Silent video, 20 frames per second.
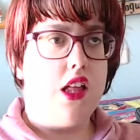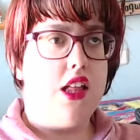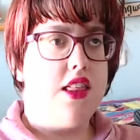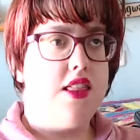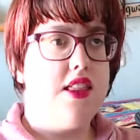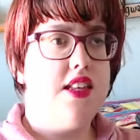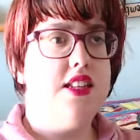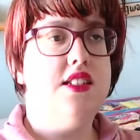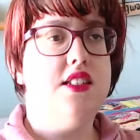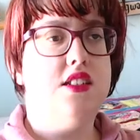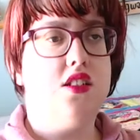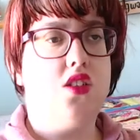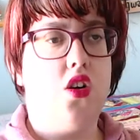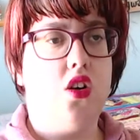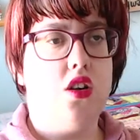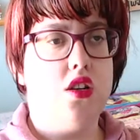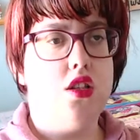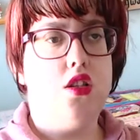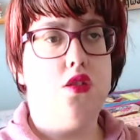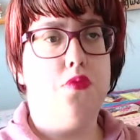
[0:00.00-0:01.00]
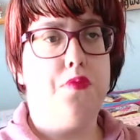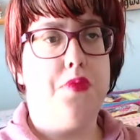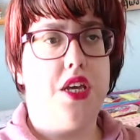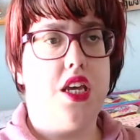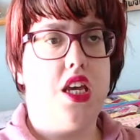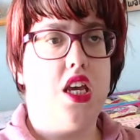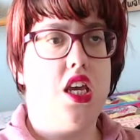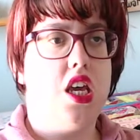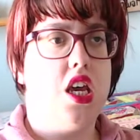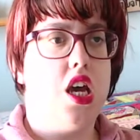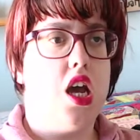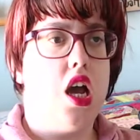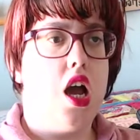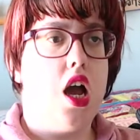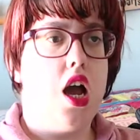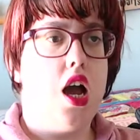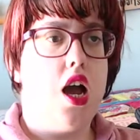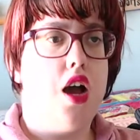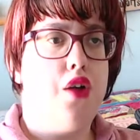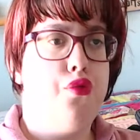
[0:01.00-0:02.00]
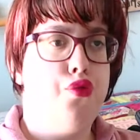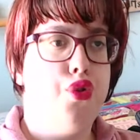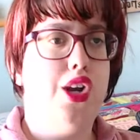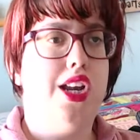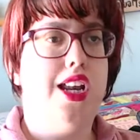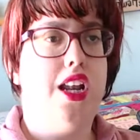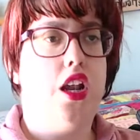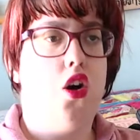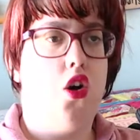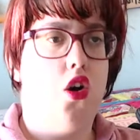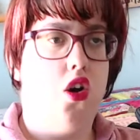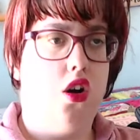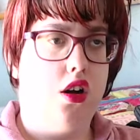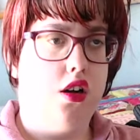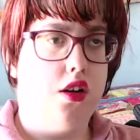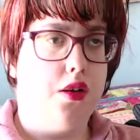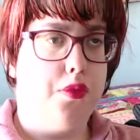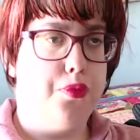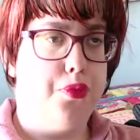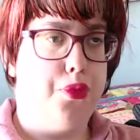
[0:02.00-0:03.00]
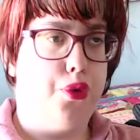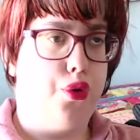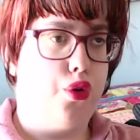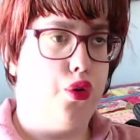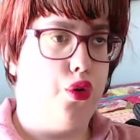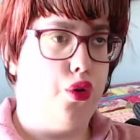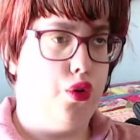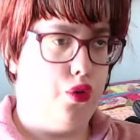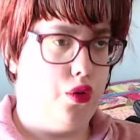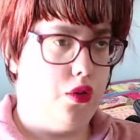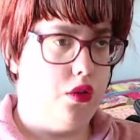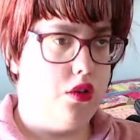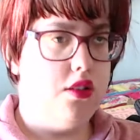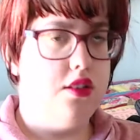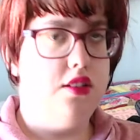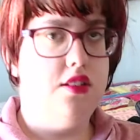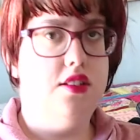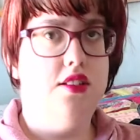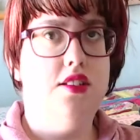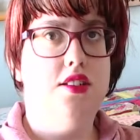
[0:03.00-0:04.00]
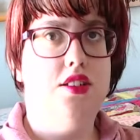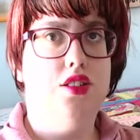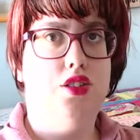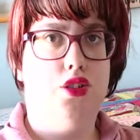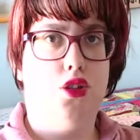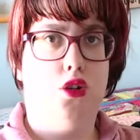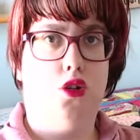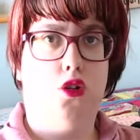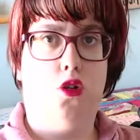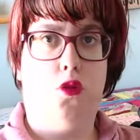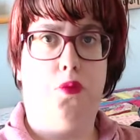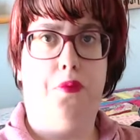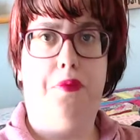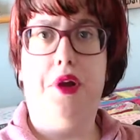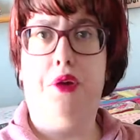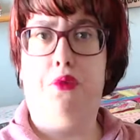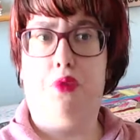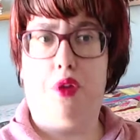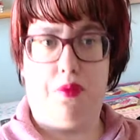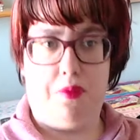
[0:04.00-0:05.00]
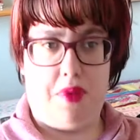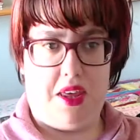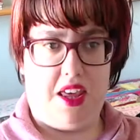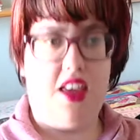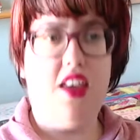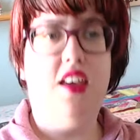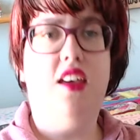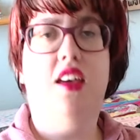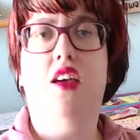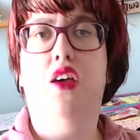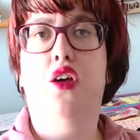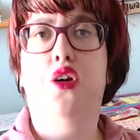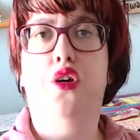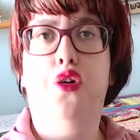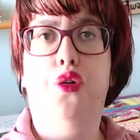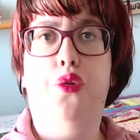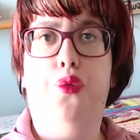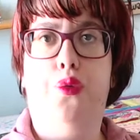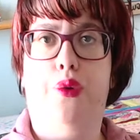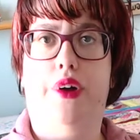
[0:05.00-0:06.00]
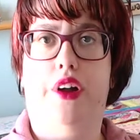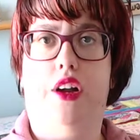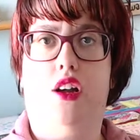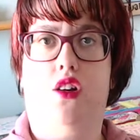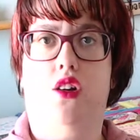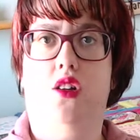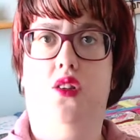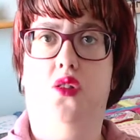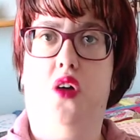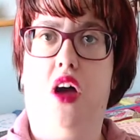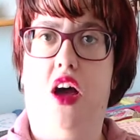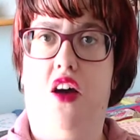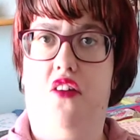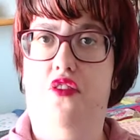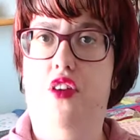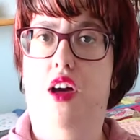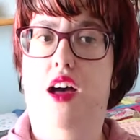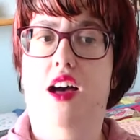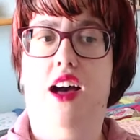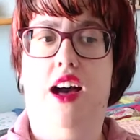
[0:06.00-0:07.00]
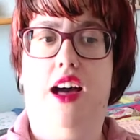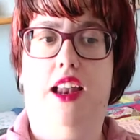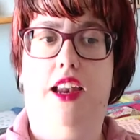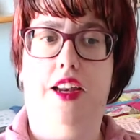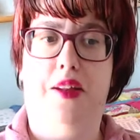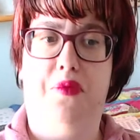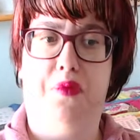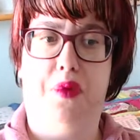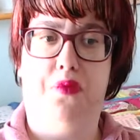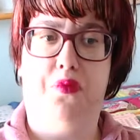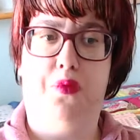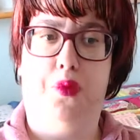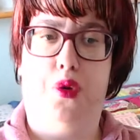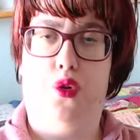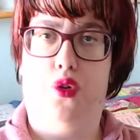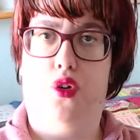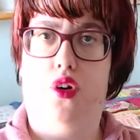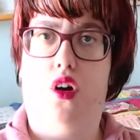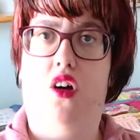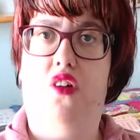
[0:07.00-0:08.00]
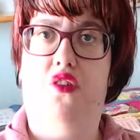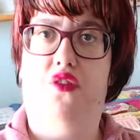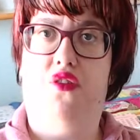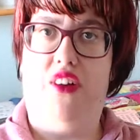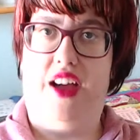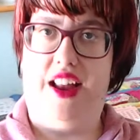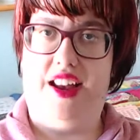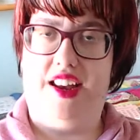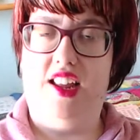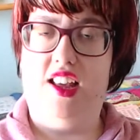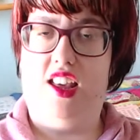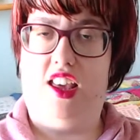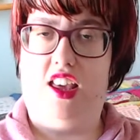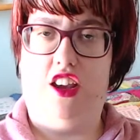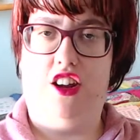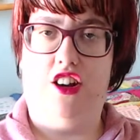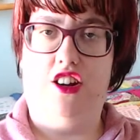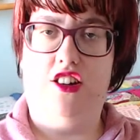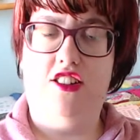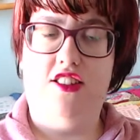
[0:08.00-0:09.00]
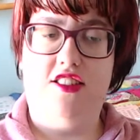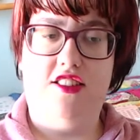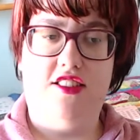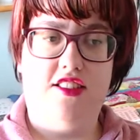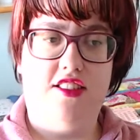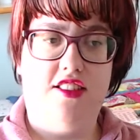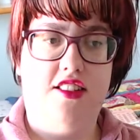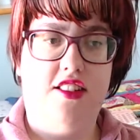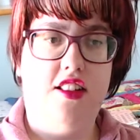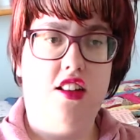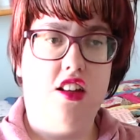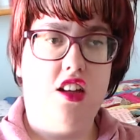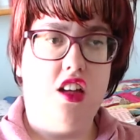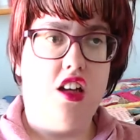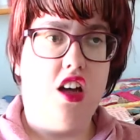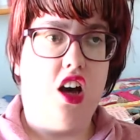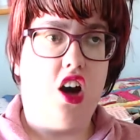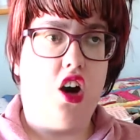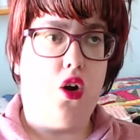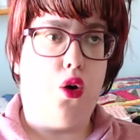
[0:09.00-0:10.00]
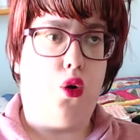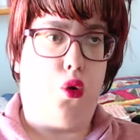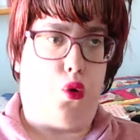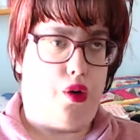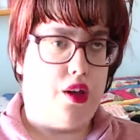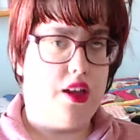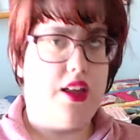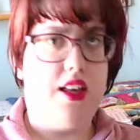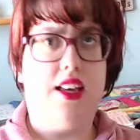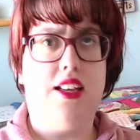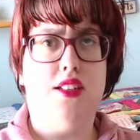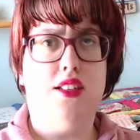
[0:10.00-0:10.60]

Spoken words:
this is going to be a really long book haul, so bear with me. We are going to have a little bit more of fun here. Oh, in case